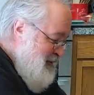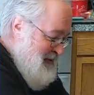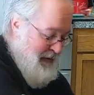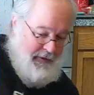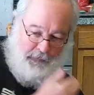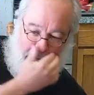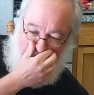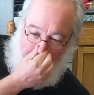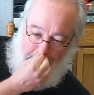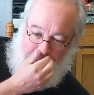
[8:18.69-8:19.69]
So let's put
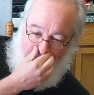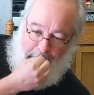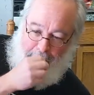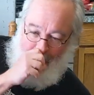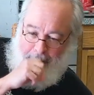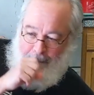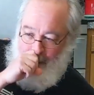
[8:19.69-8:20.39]
this aside.